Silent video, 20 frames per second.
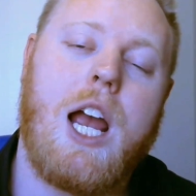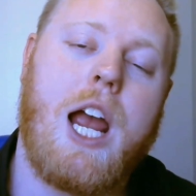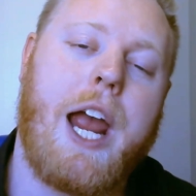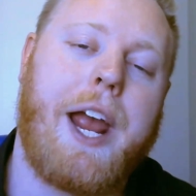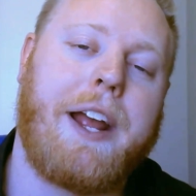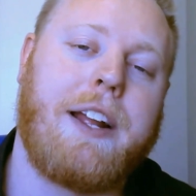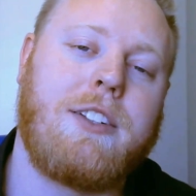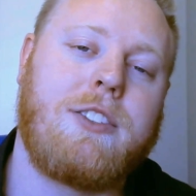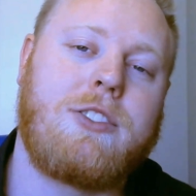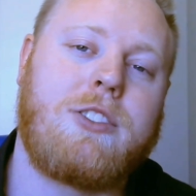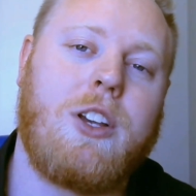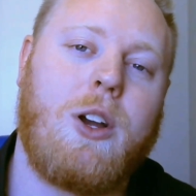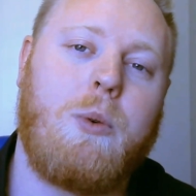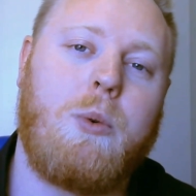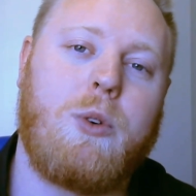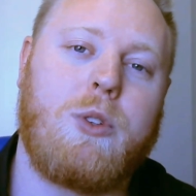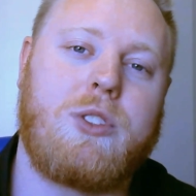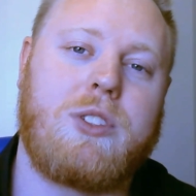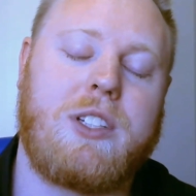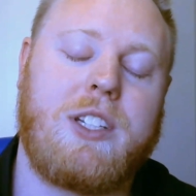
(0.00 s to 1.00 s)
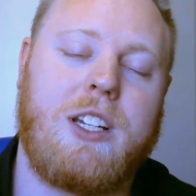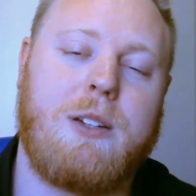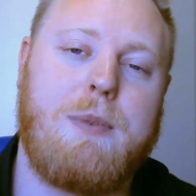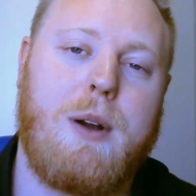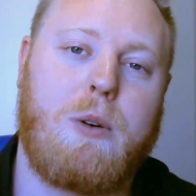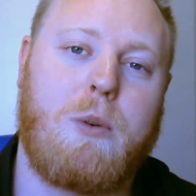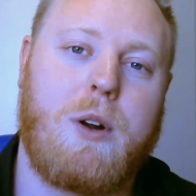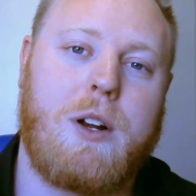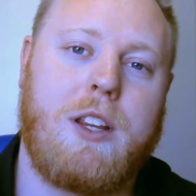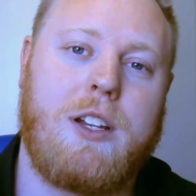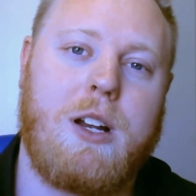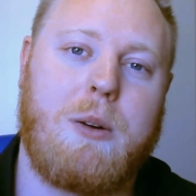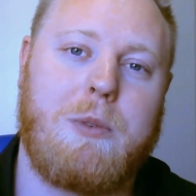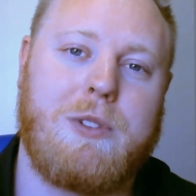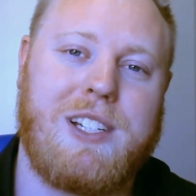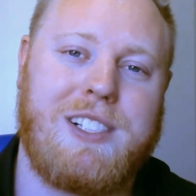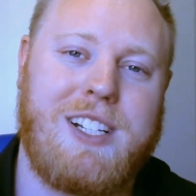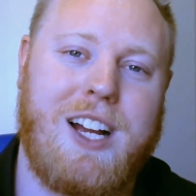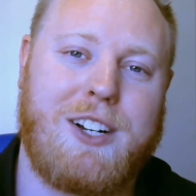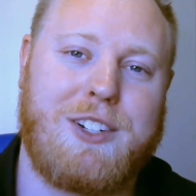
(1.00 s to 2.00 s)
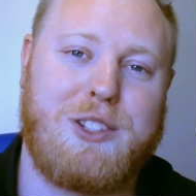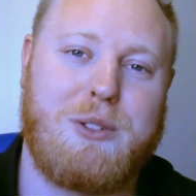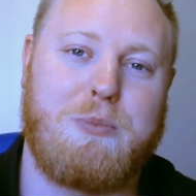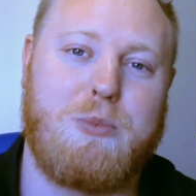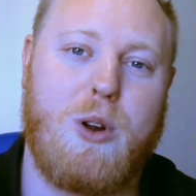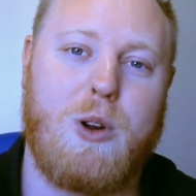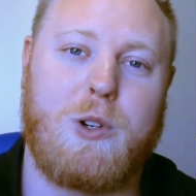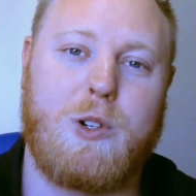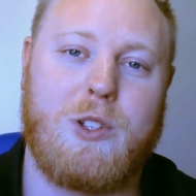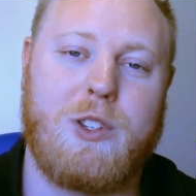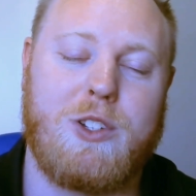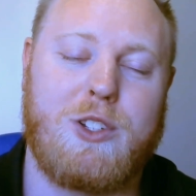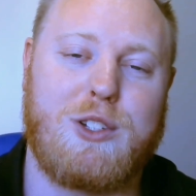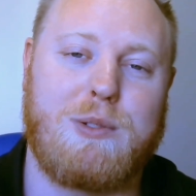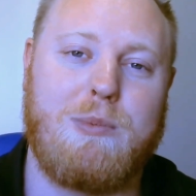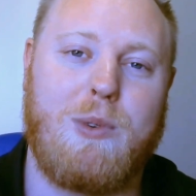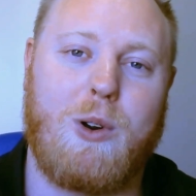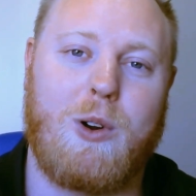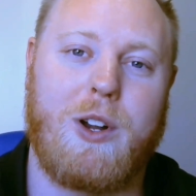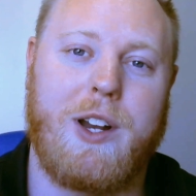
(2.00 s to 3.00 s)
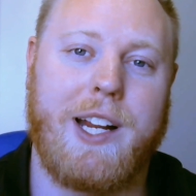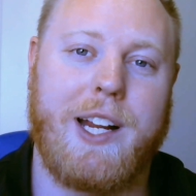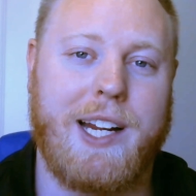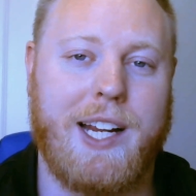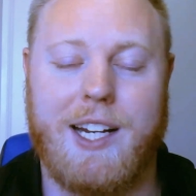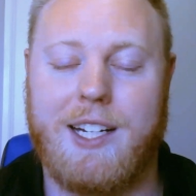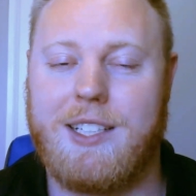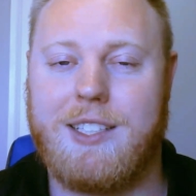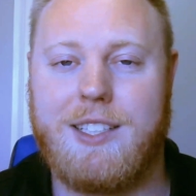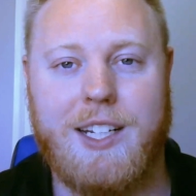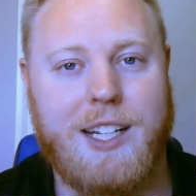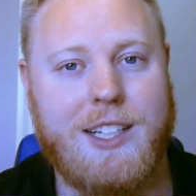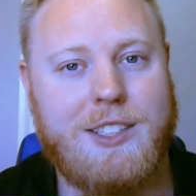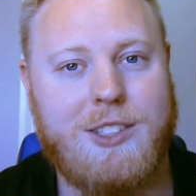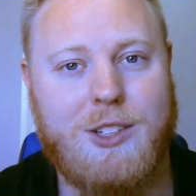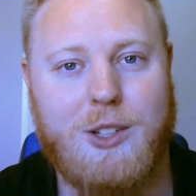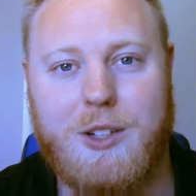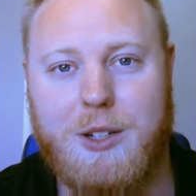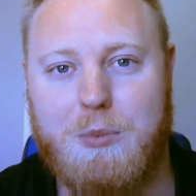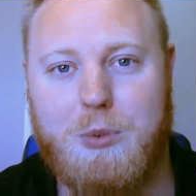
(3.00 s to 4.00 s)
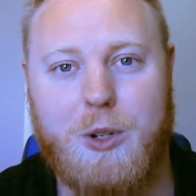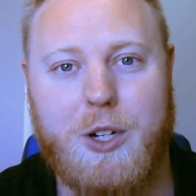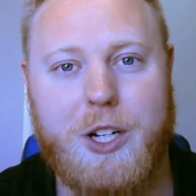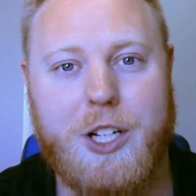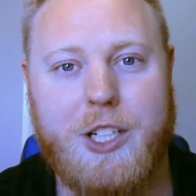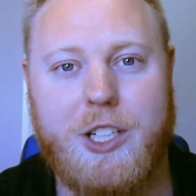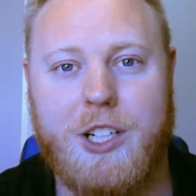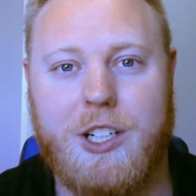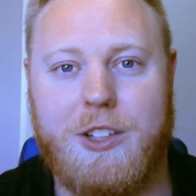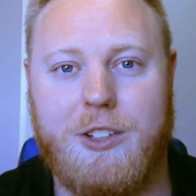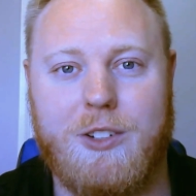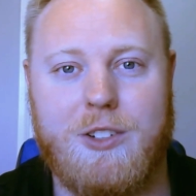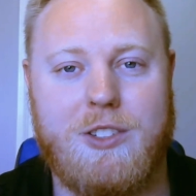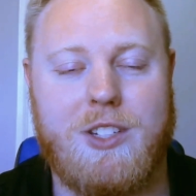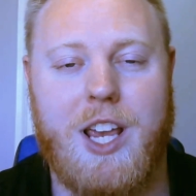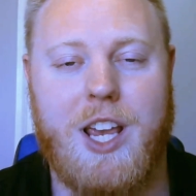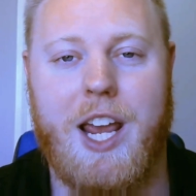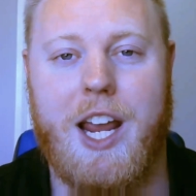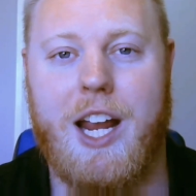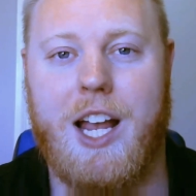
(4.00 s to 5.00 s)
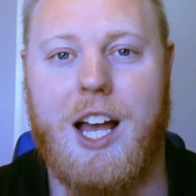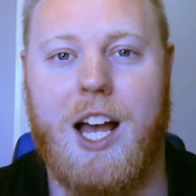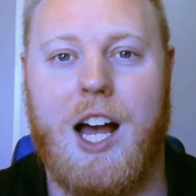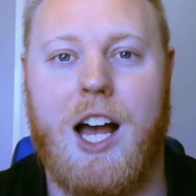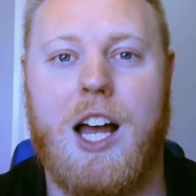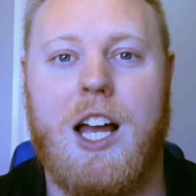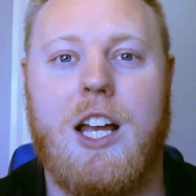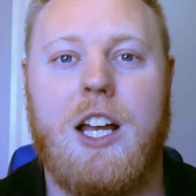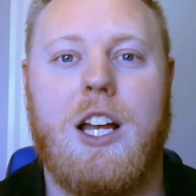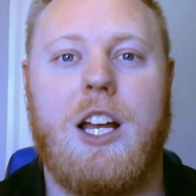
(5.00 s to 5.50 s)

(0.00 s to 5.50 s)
And so we'll see about running the numbers. I talked to the broker this morning, and it's looking pretty good. It's a